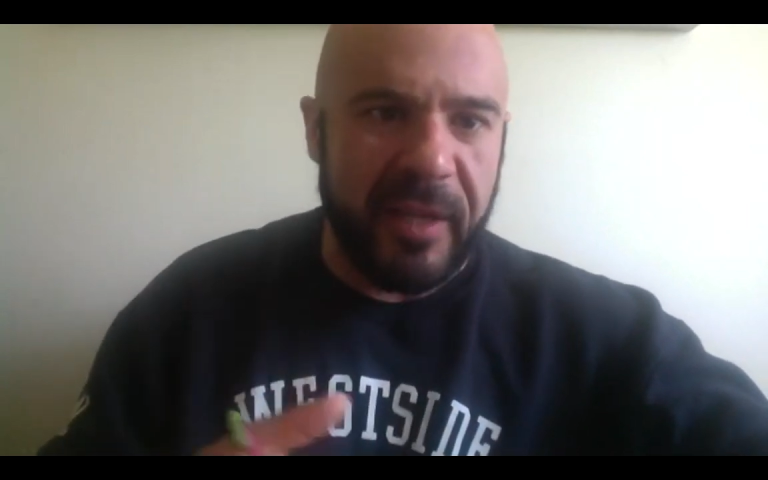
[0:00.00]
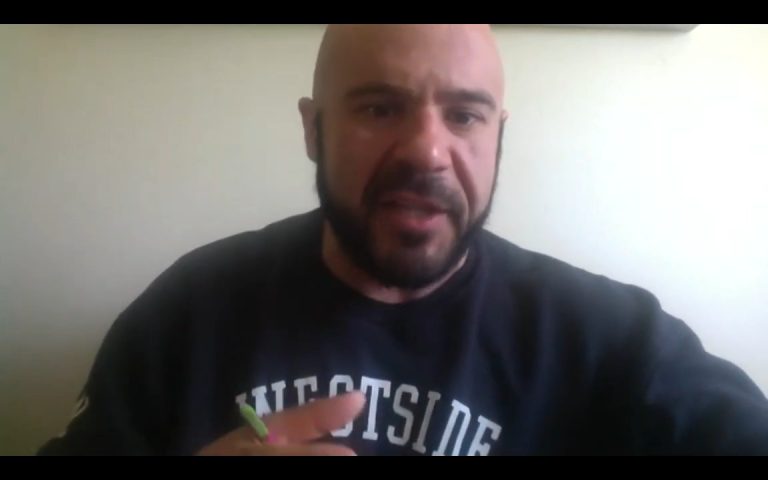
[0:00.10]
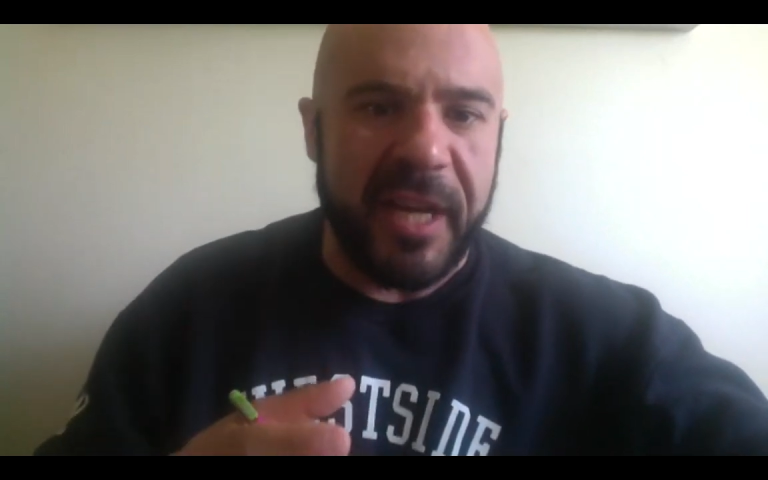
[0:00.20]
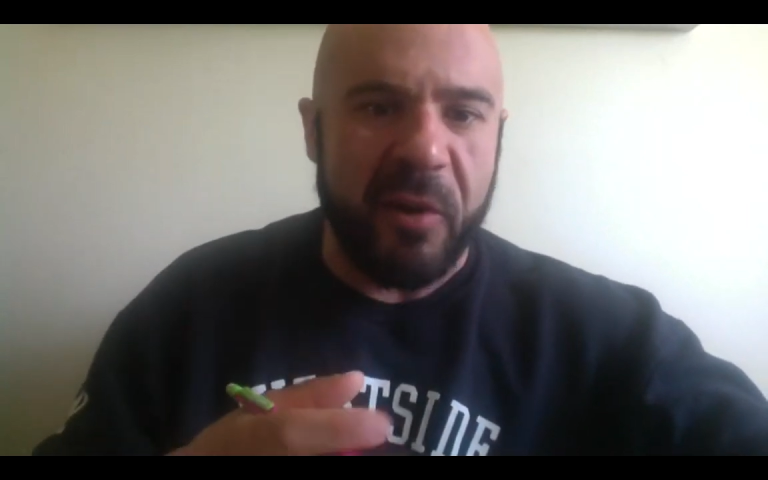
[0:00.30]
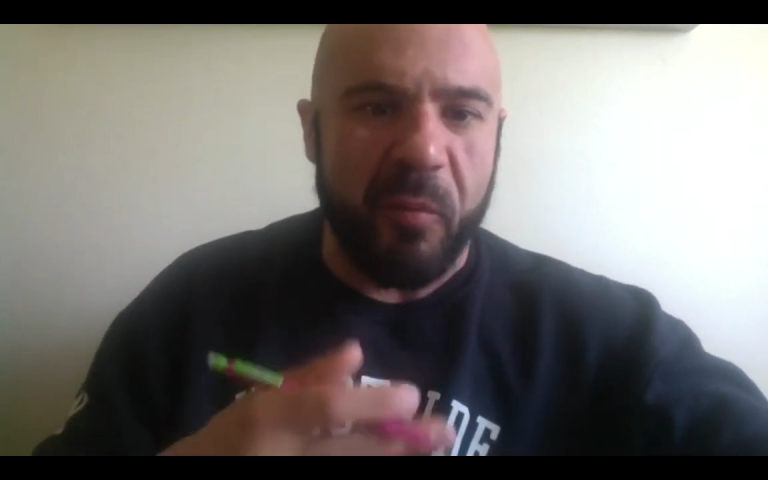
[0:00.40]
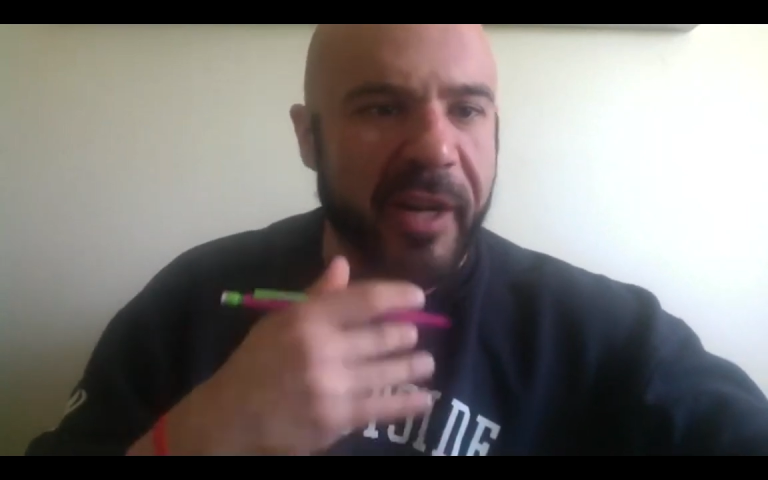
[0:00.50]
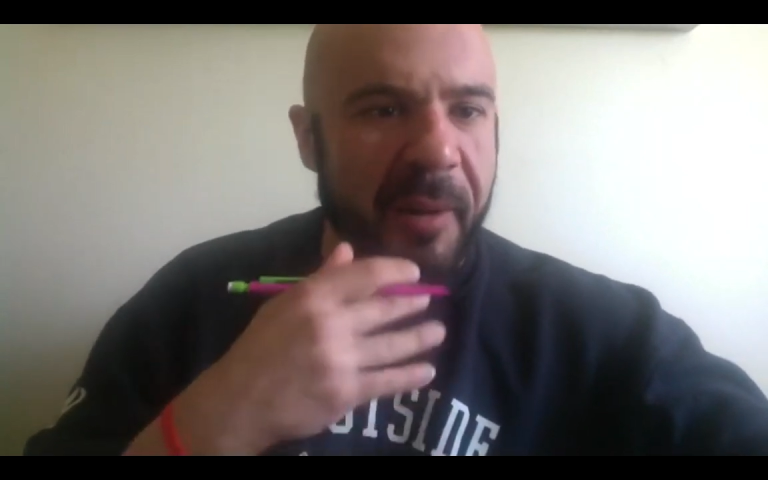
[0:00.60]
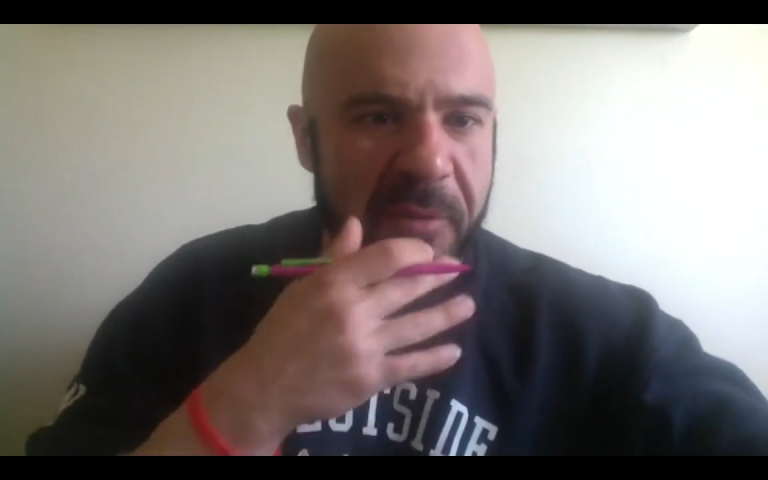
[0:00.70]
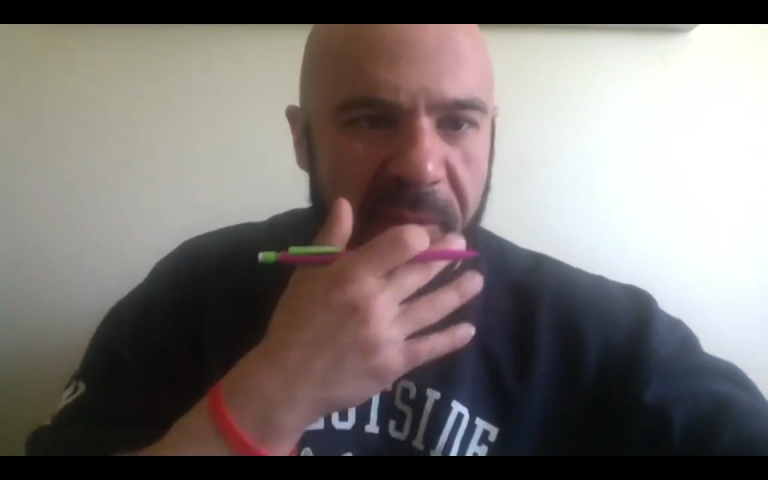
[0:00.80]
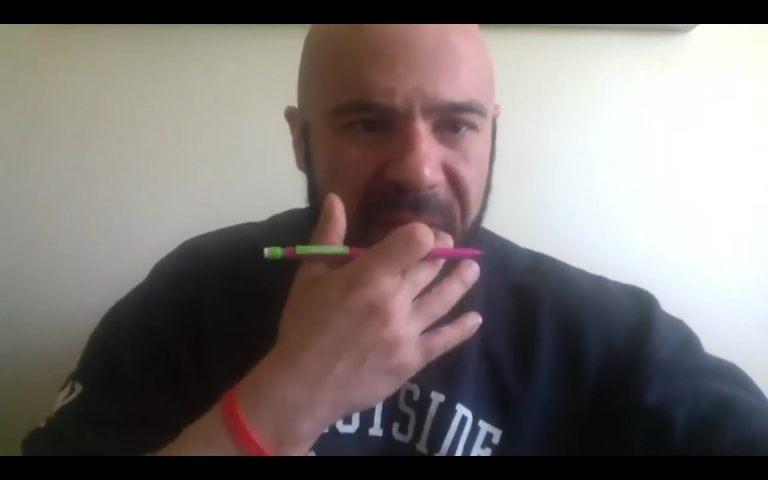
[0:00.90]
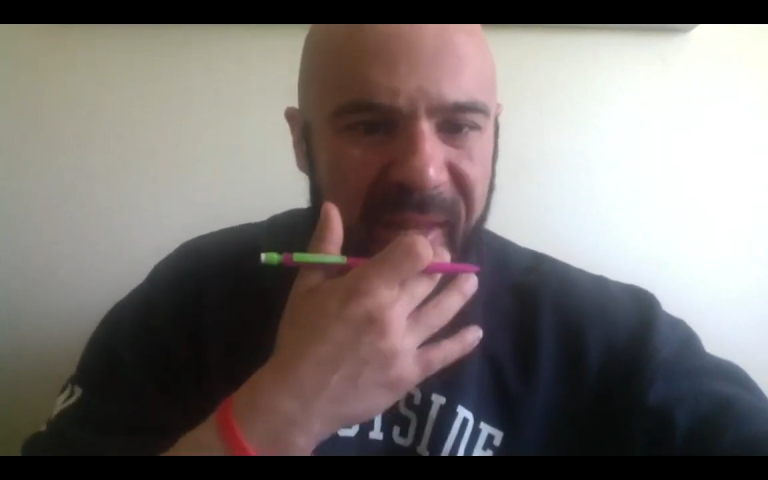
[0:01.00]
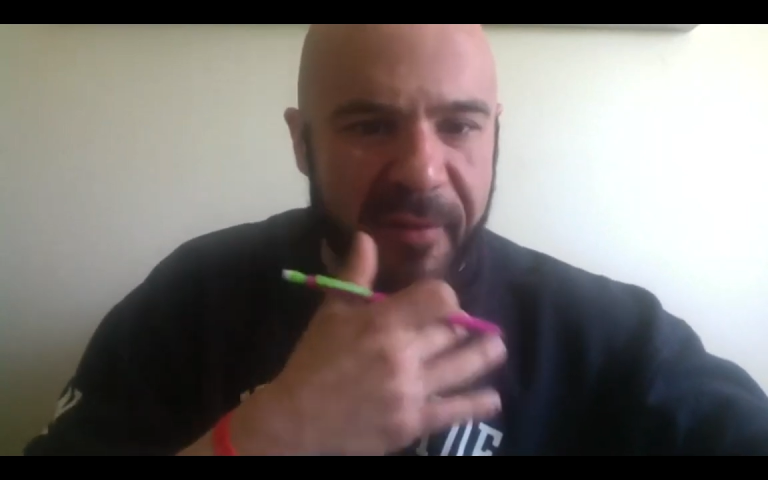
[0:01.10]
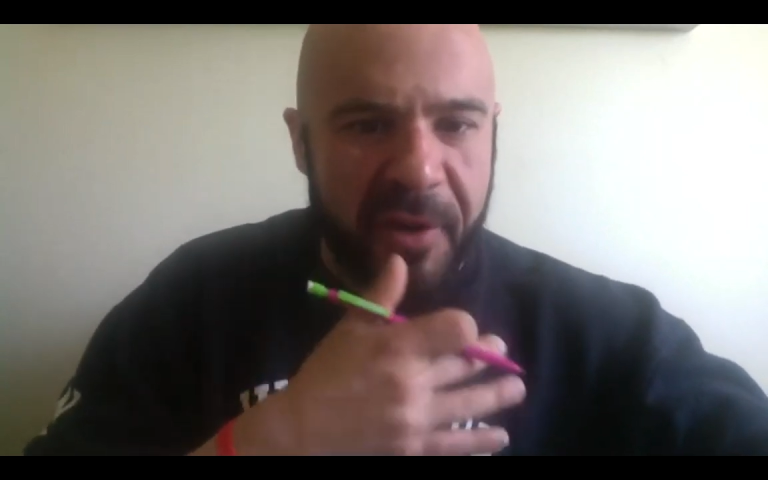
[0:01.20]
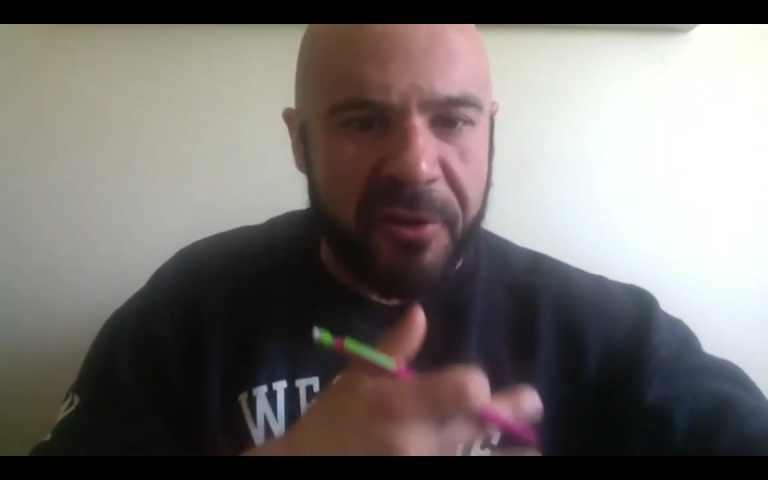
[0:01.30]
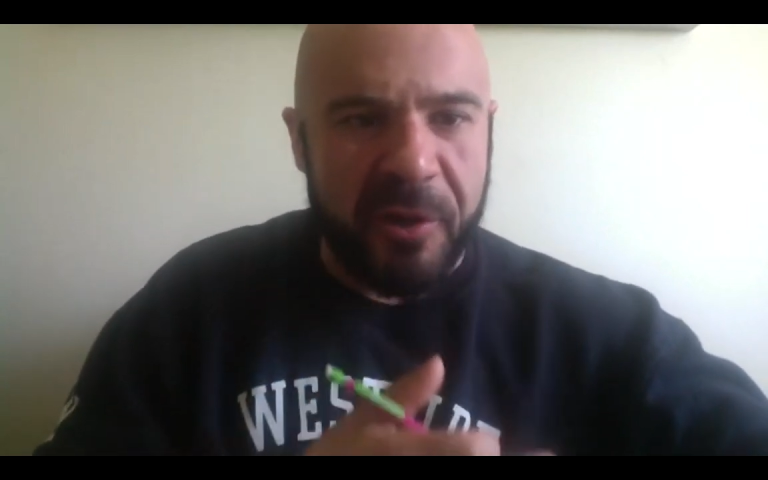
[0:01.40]
let's say you're working up to like
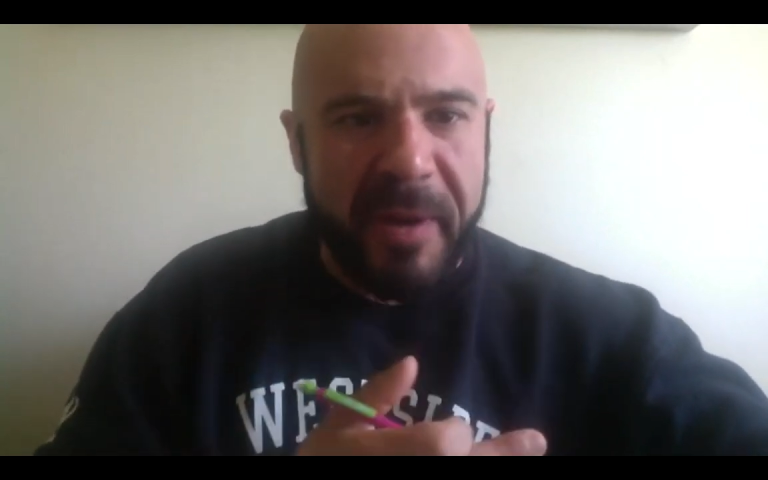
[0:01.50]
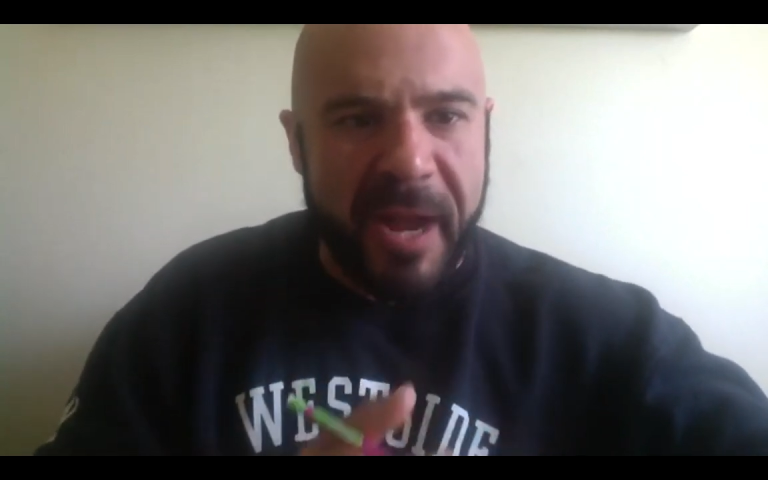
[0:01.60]
1,100